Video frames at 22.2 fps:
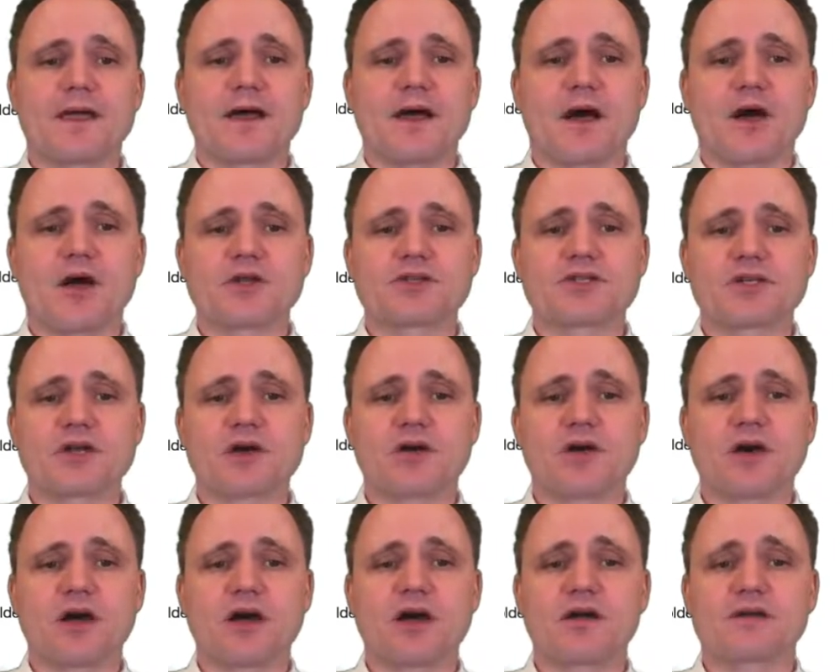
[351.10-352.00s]

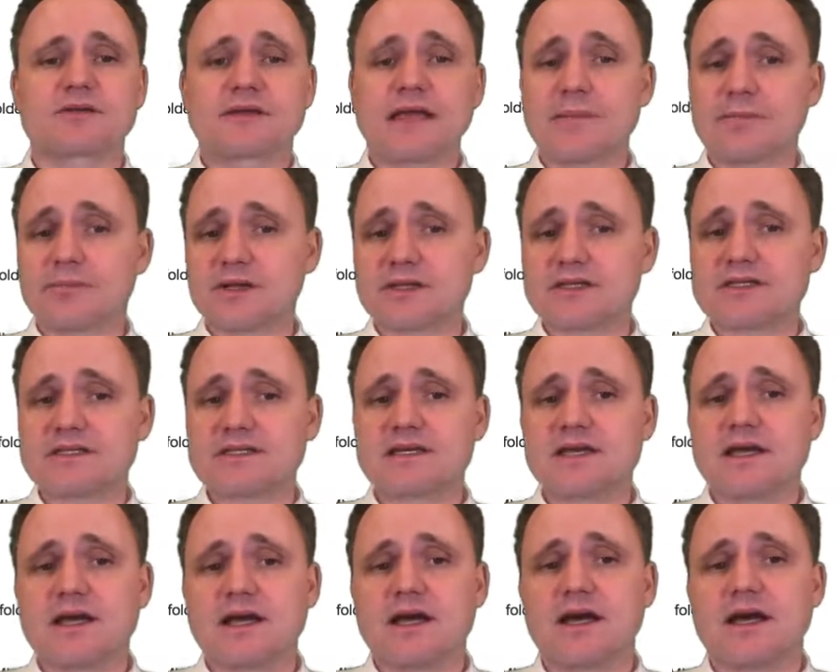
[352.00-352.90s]
Also,
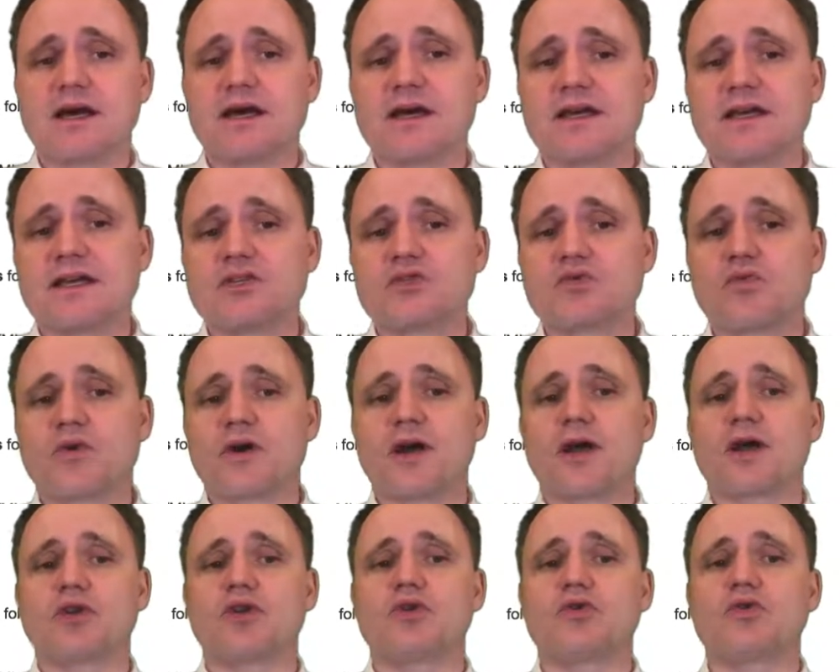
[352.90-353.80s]
templates is
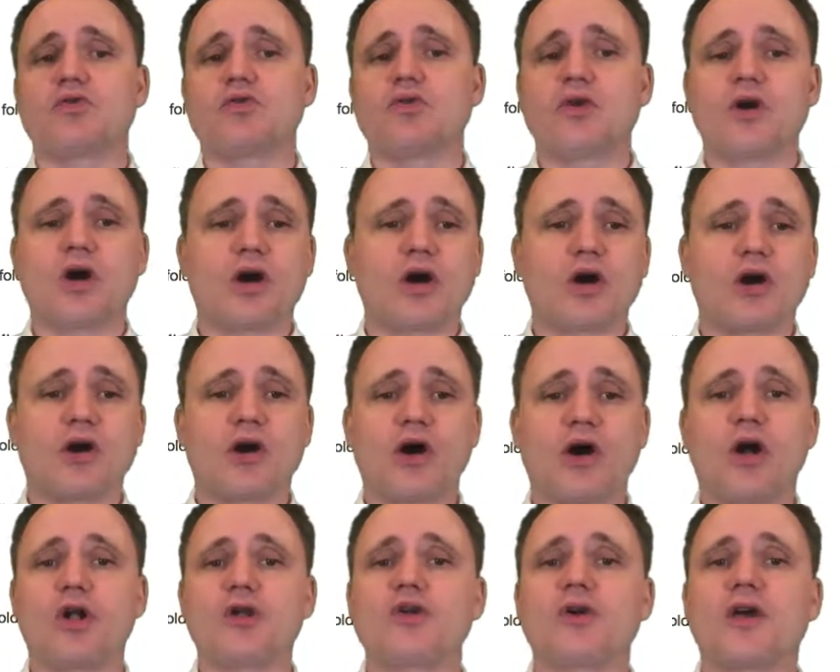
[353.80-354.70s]
where you
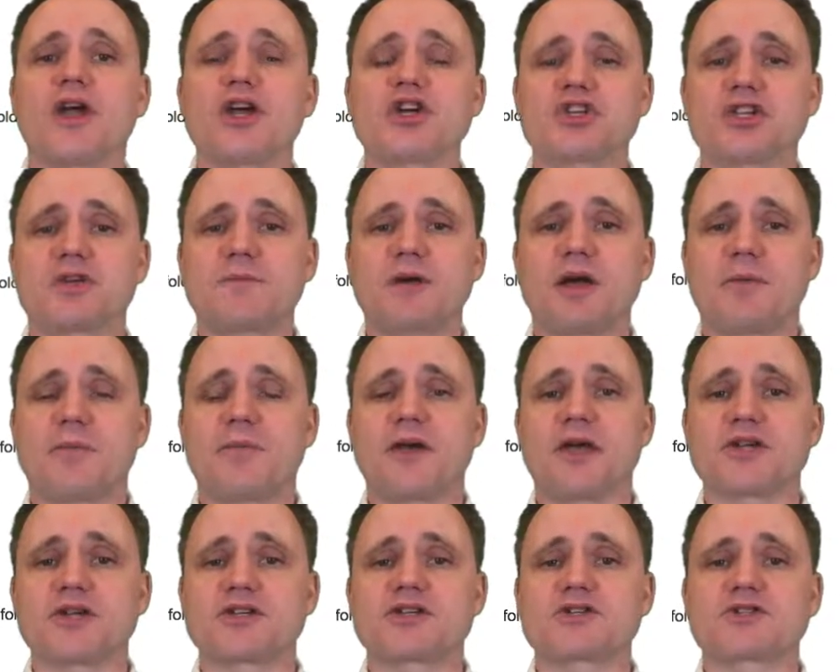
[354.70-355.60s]
all your HTML
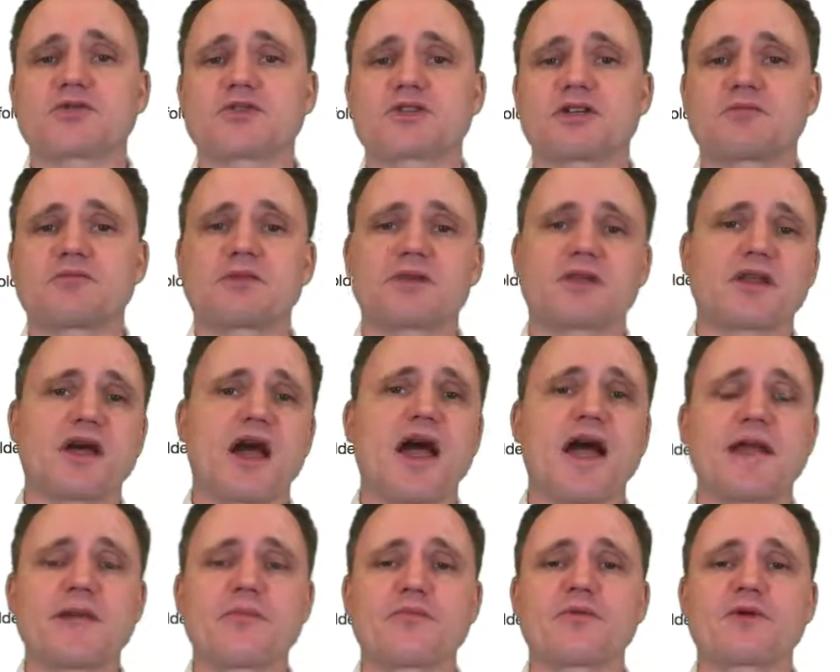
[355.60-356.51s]
pages, so it's going to be a
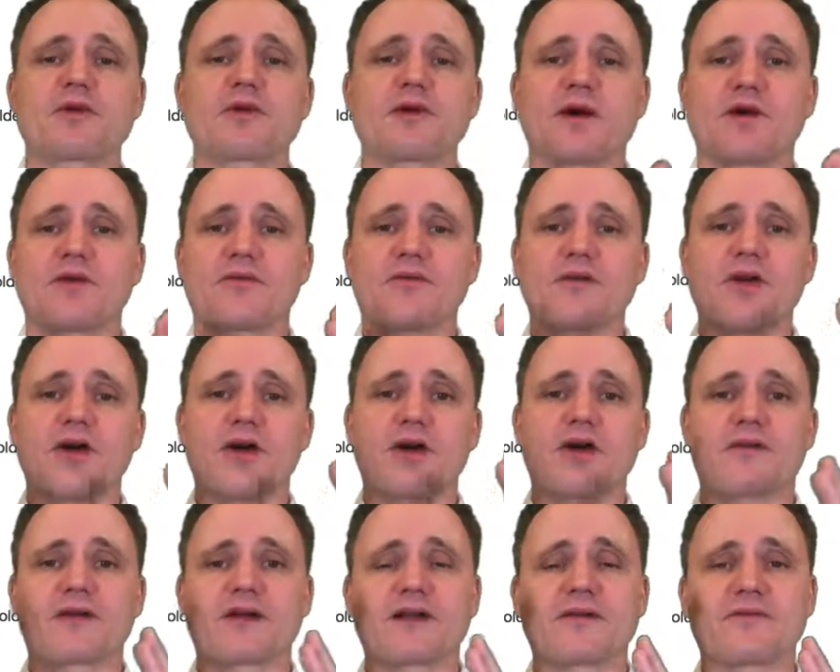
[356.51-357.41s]
hybrid of
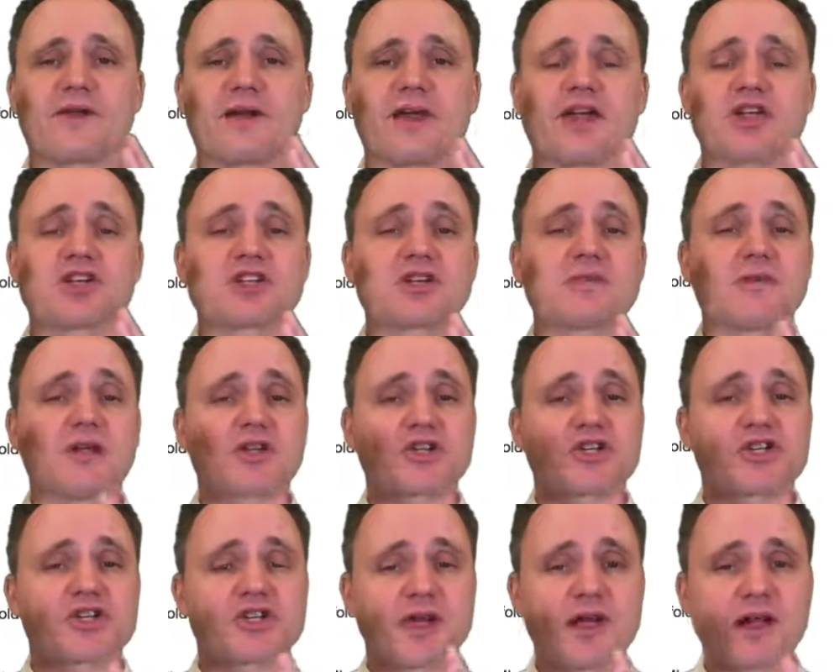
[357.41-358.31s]
kind of HTML
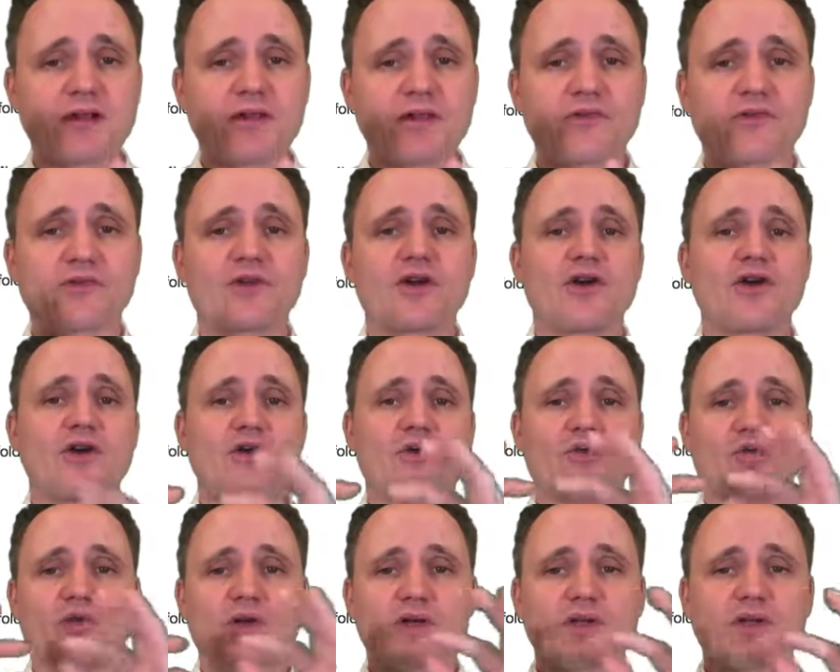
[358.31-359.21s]
shells
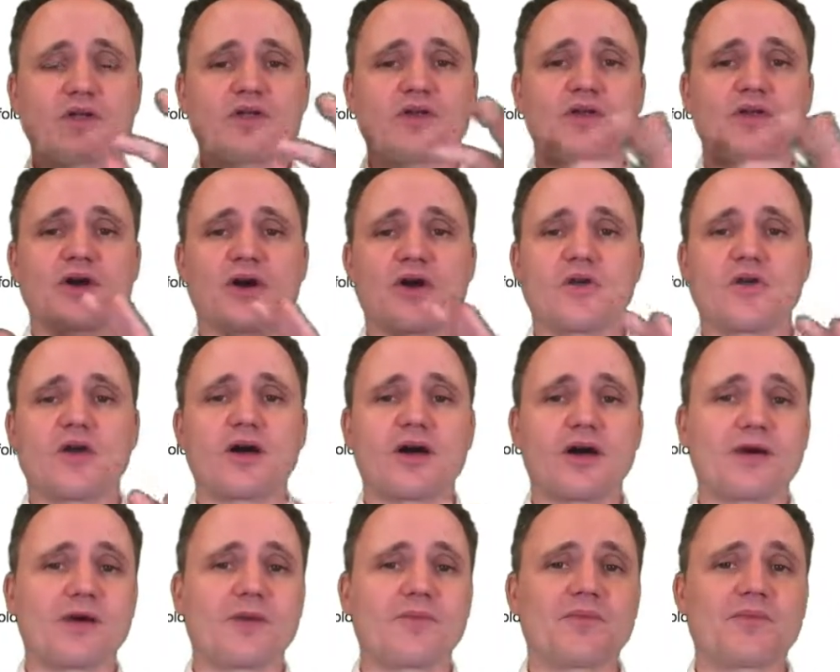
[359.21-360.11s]
with, you
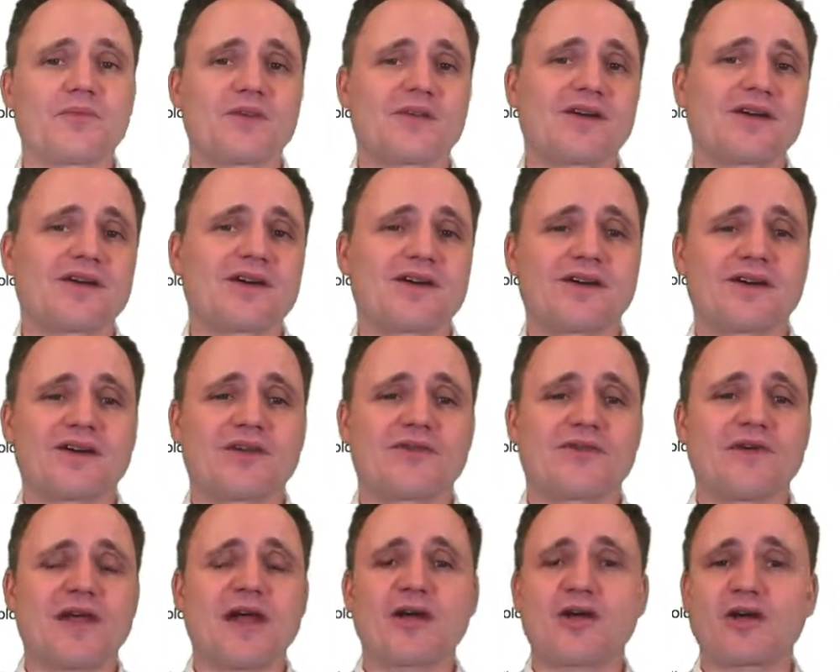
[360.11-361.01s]
know,
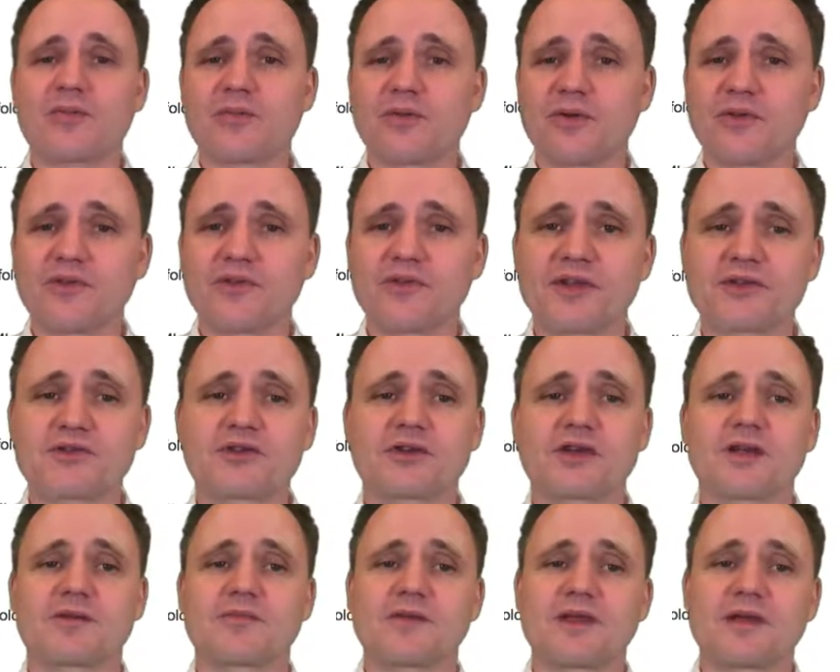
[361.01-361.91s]
variables that you
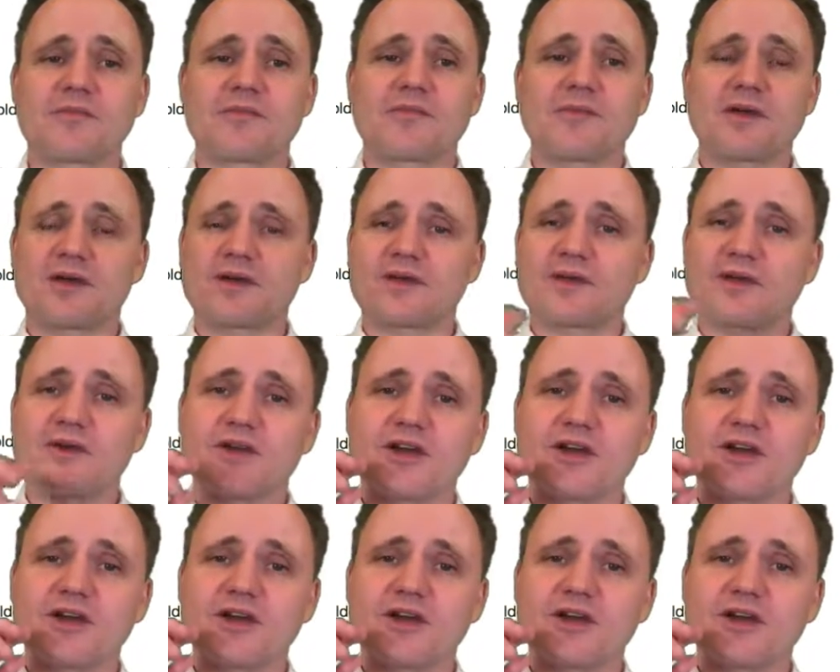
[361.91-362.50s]
can then, you know,